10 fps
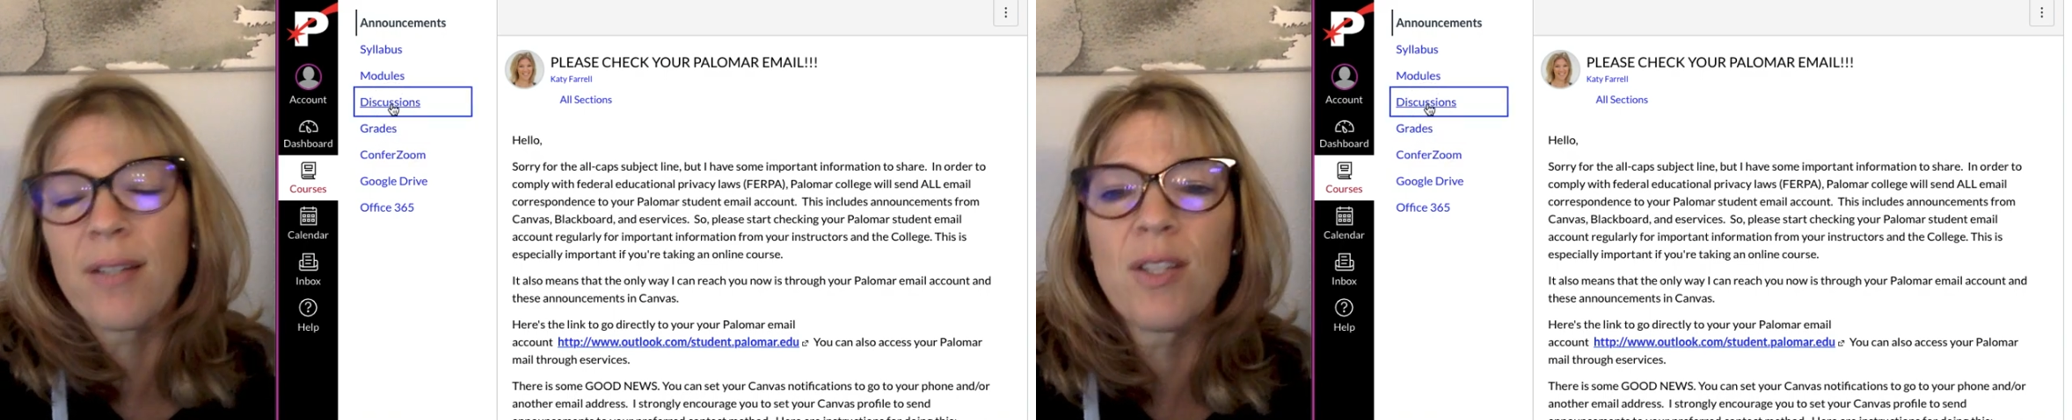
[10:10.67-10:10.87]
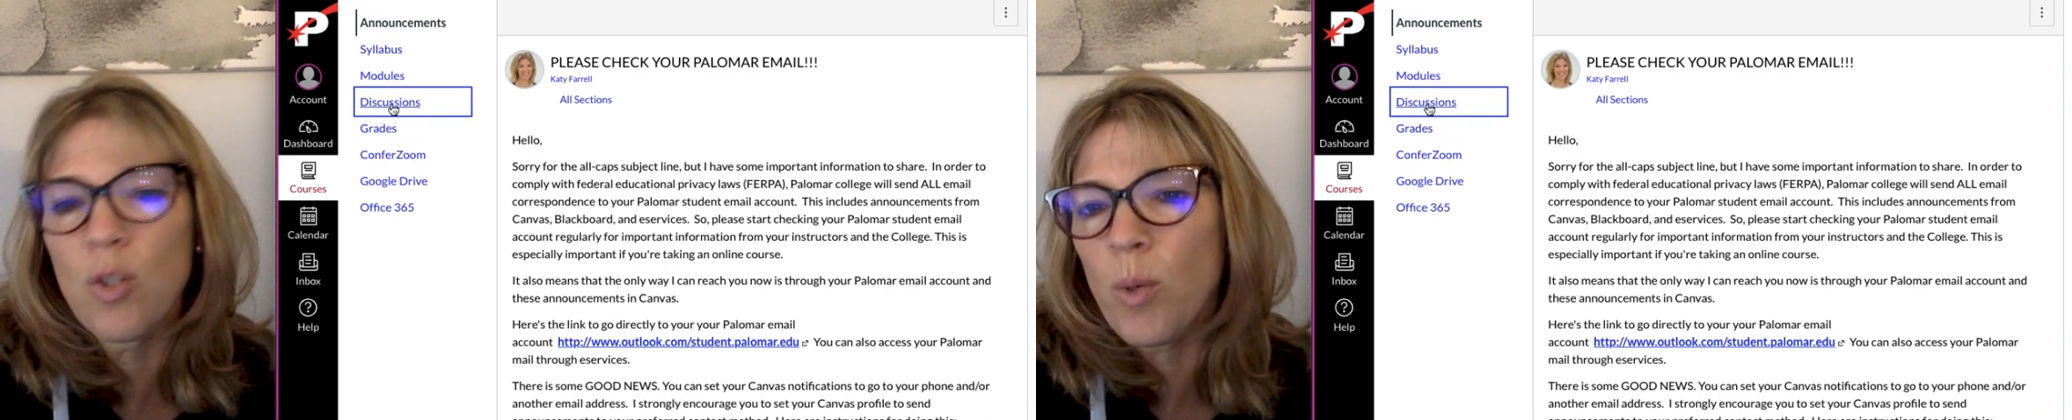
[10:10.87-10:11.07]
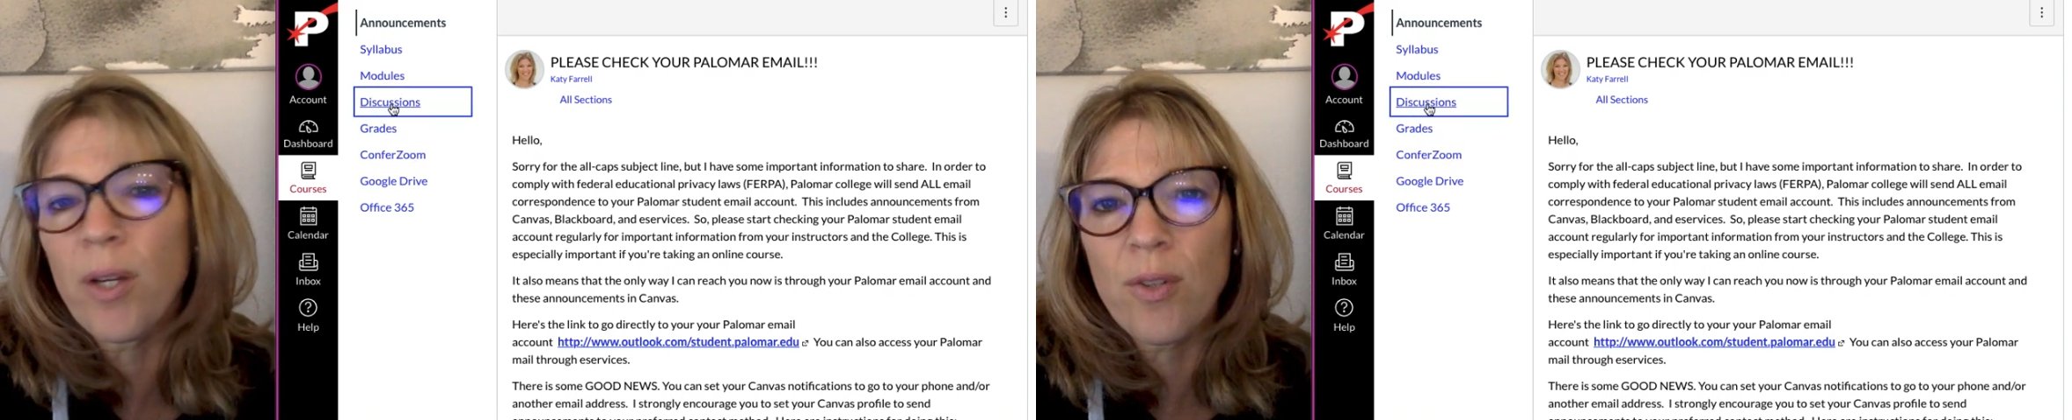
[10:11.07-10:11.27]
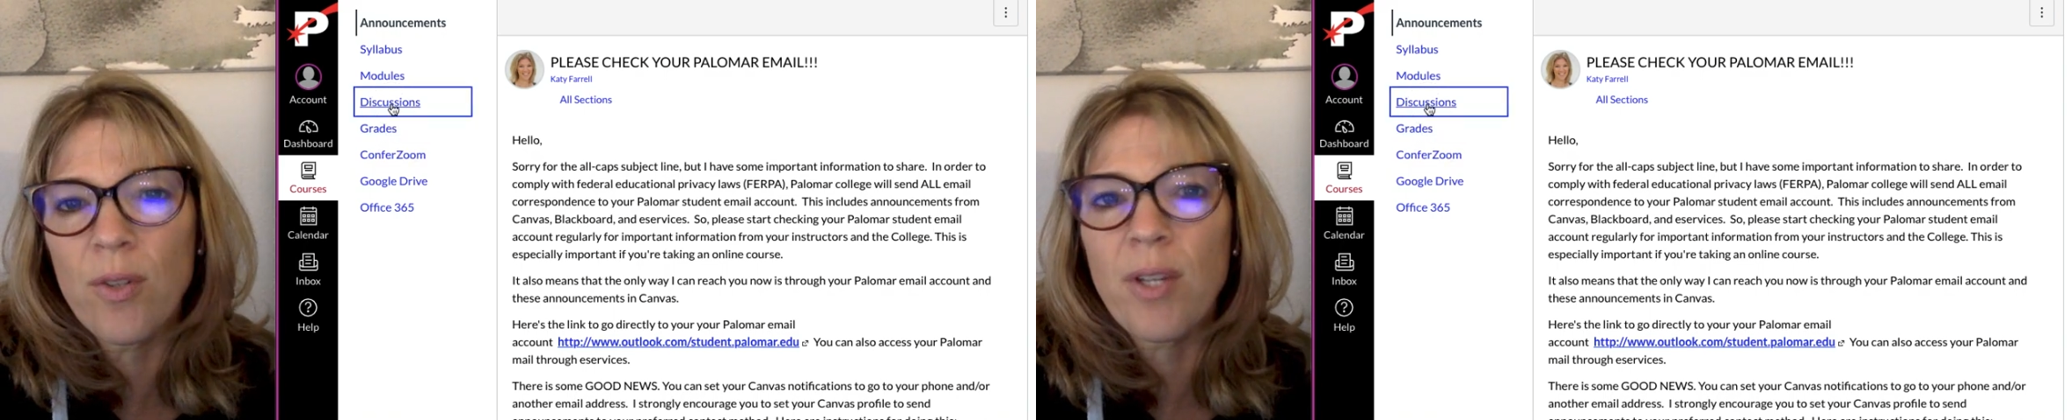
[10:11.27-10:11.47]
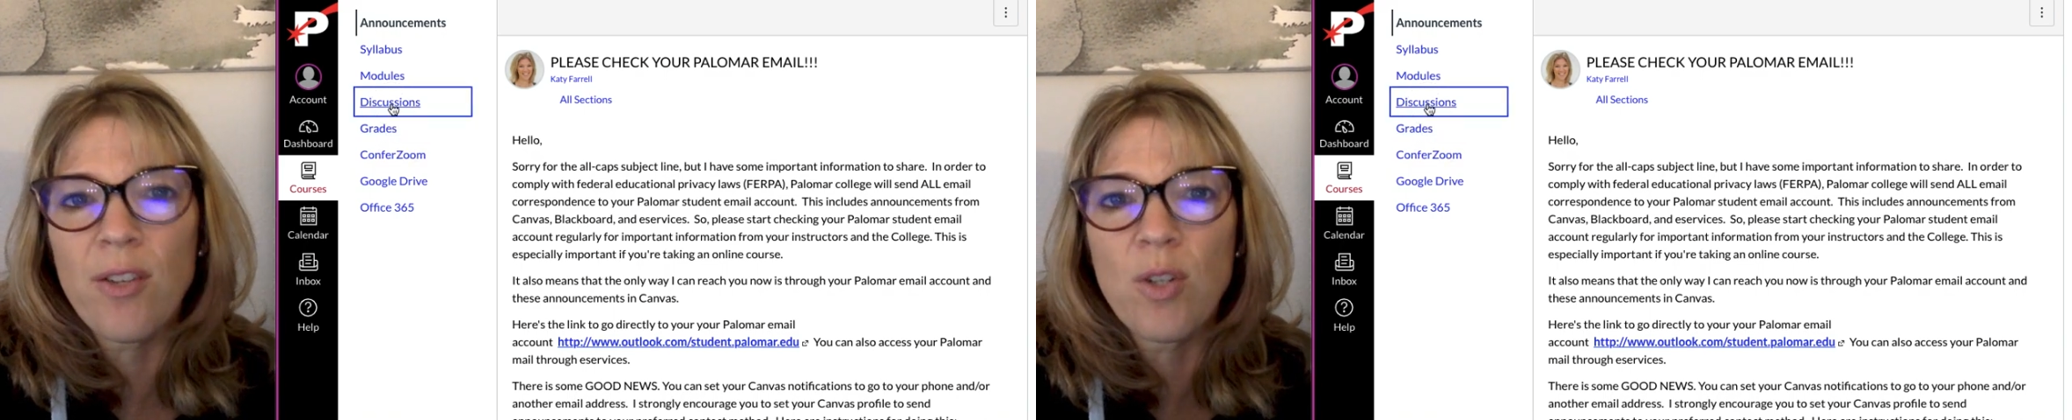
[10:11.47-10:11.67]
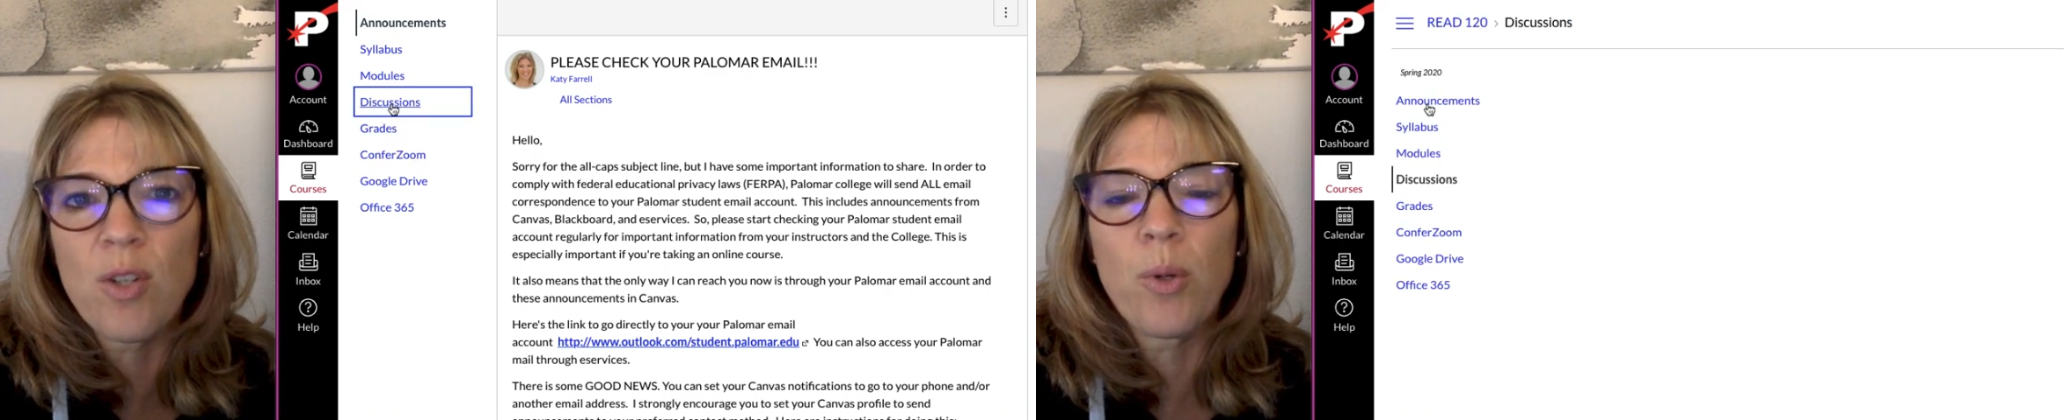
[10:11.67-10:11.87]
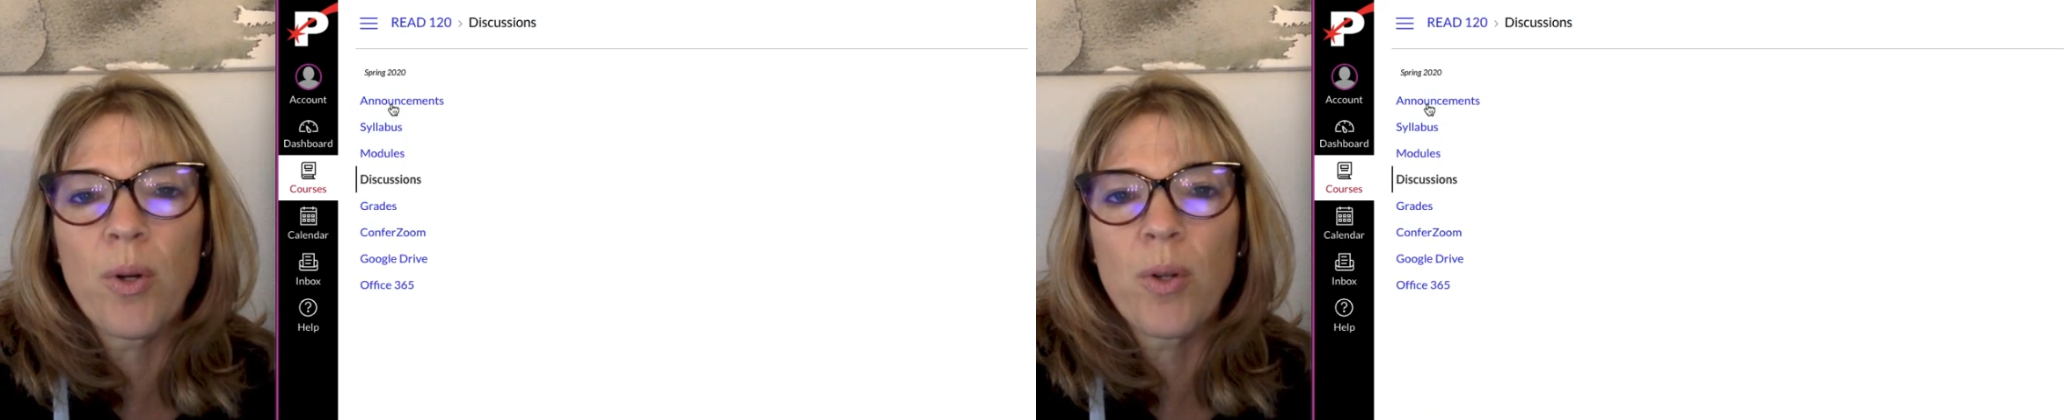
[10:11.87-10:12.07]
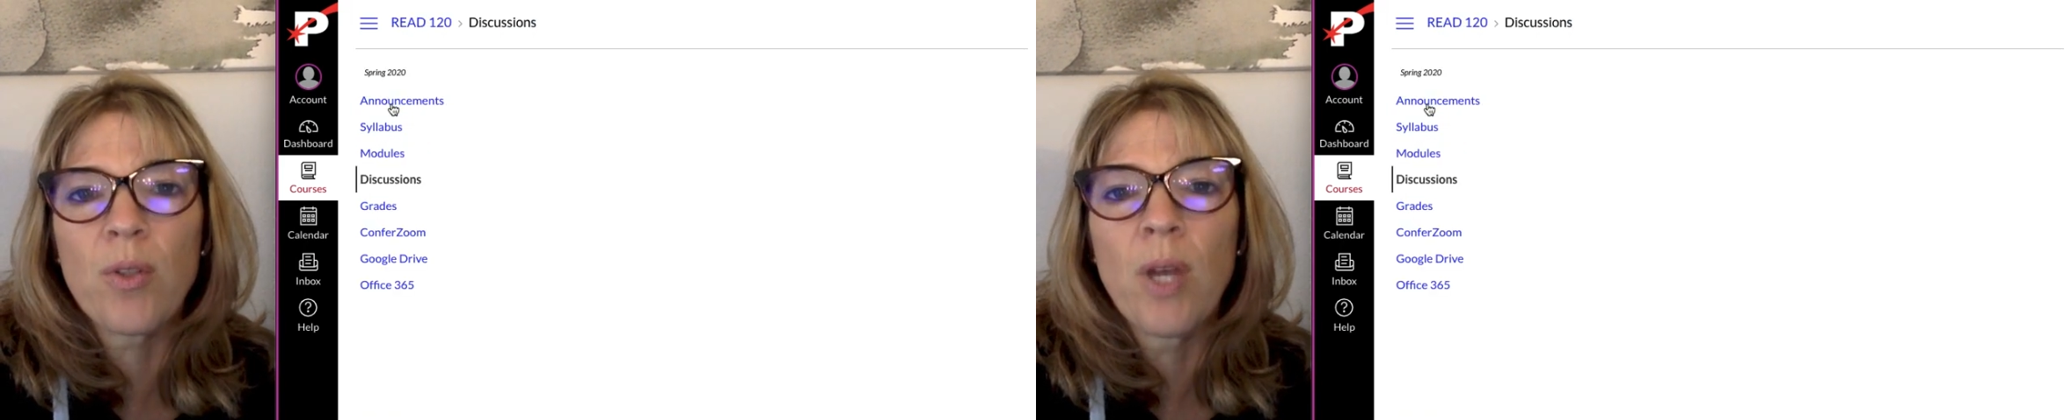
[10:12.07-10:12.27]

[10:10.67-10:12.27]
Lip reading: This is where your discussion boards